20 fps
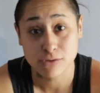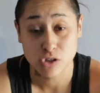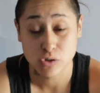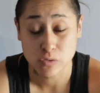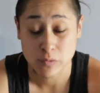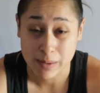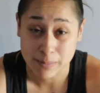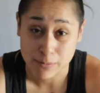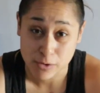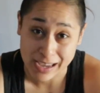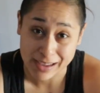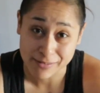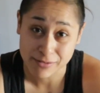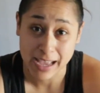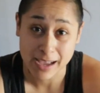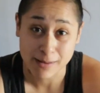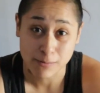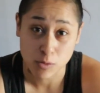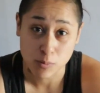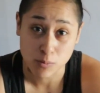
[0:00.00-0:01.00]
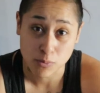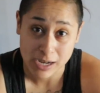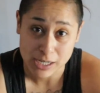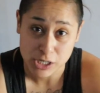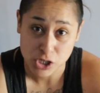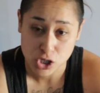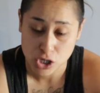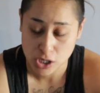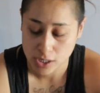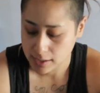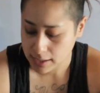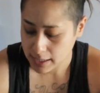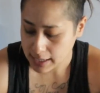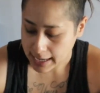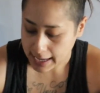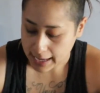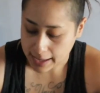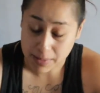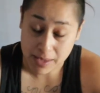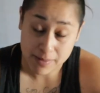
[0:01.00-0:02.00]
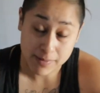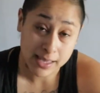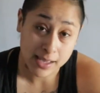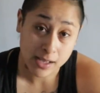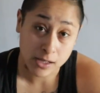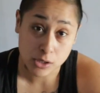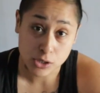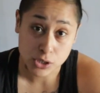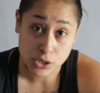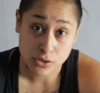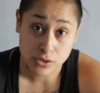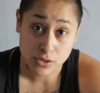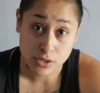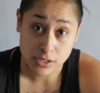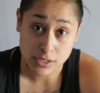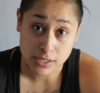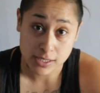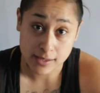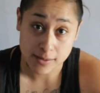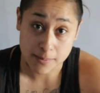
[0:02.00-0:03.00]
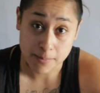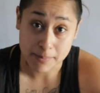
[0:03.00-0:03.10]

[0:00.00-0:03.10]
Just remember you have to add more pressure and maybe get closer to the